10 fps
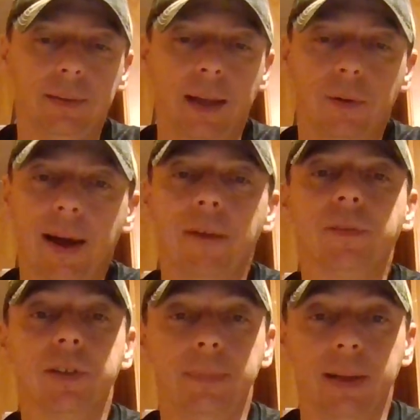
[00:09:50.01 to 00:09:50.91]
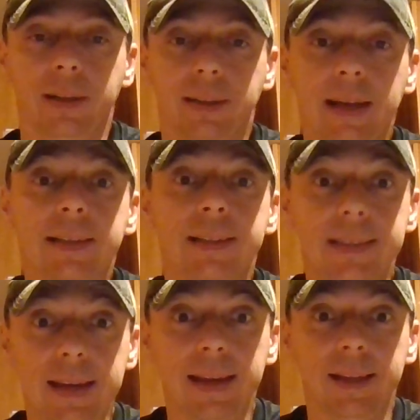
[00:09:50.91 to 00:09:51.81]
They don't have to smell it. They can
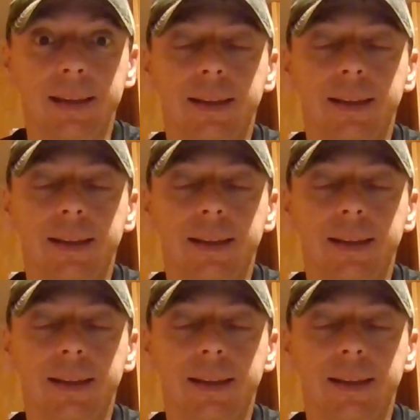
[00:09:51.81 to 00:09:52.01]
see it.